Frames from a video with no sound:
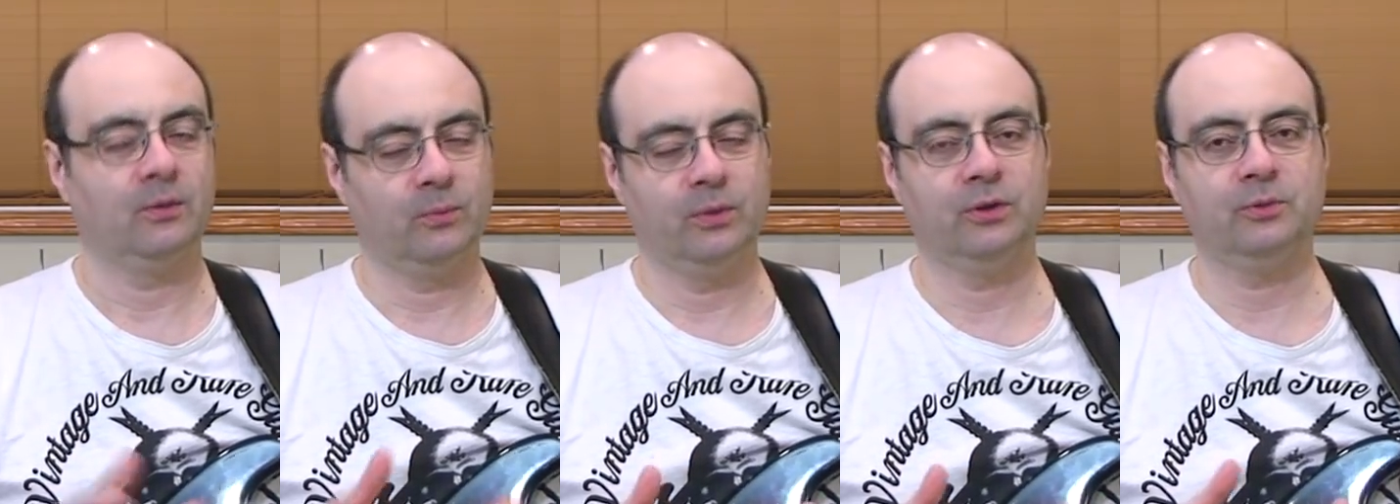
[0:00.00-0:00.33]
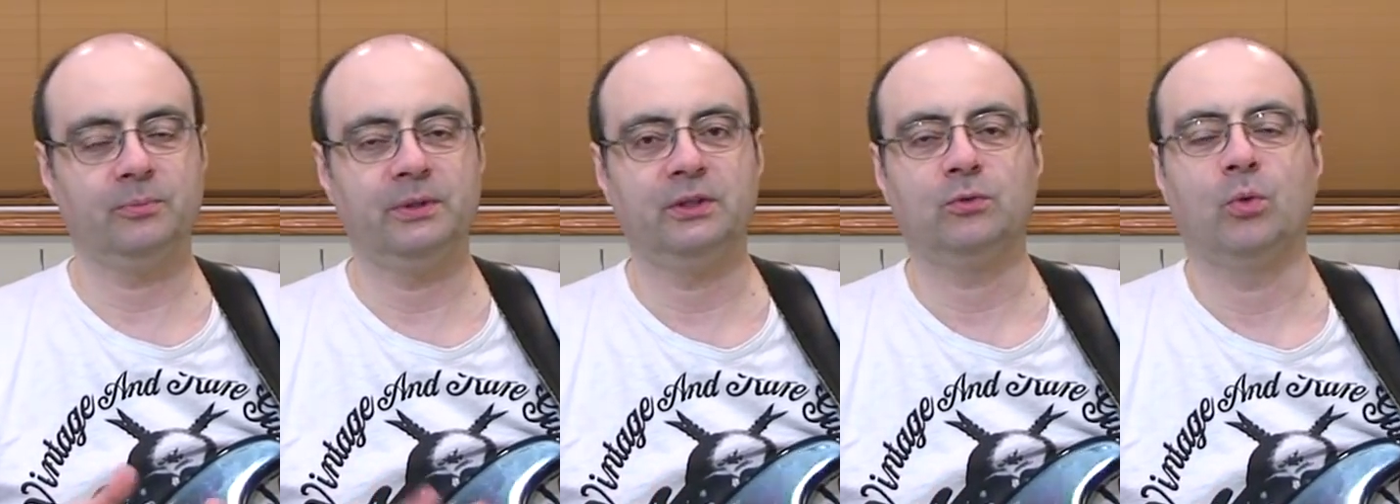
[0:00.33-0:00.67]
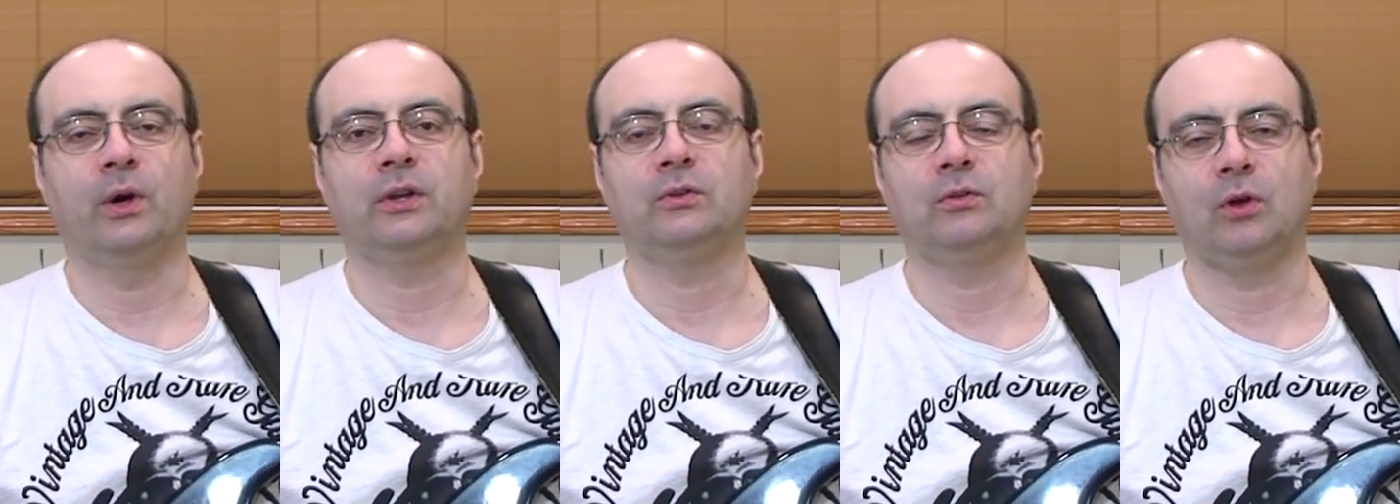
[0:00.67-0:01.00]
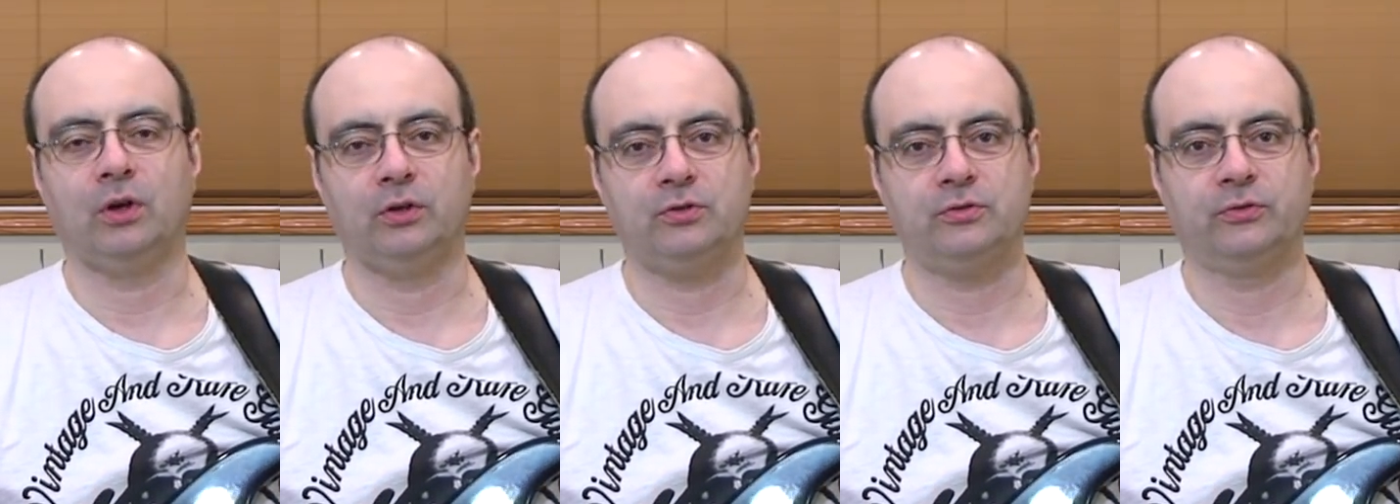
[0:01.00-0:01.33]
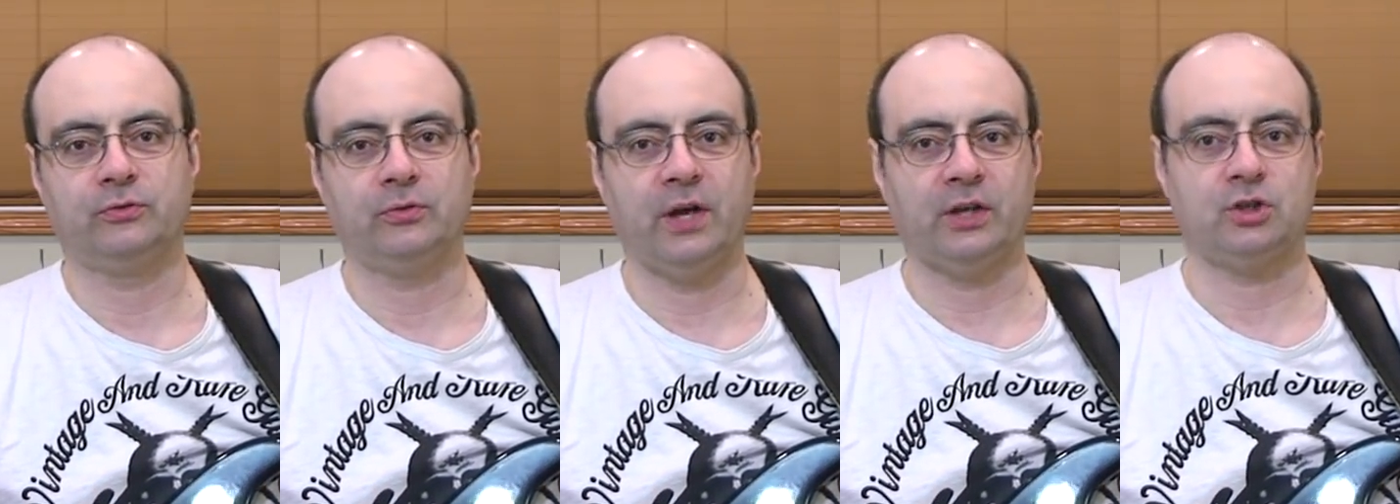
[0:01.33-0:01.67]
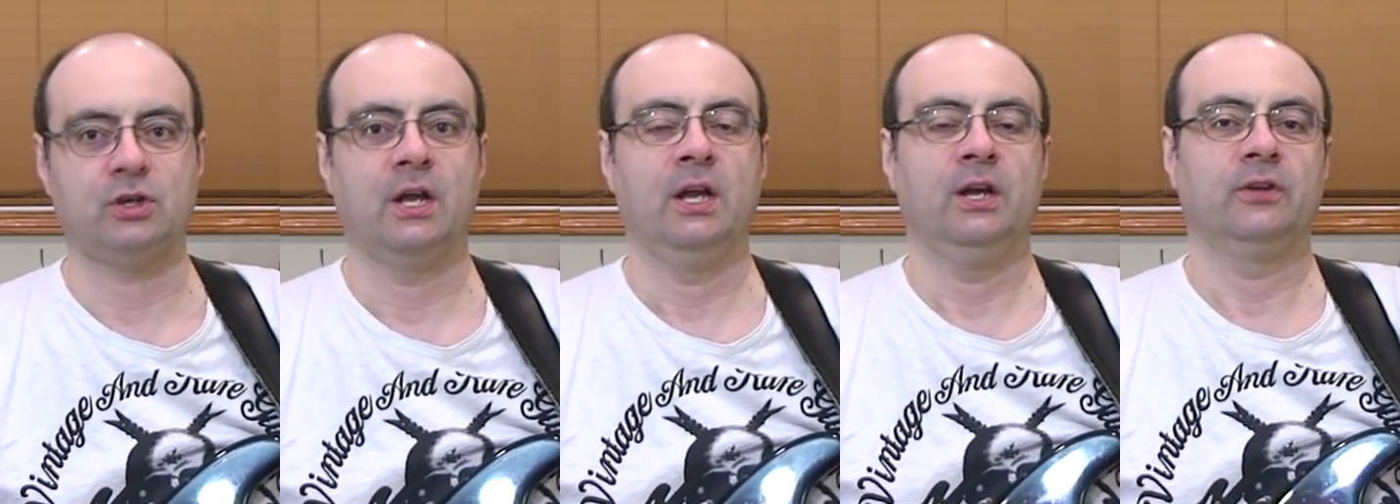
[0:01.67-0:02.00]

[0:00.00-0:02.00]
will be quite a large stretch.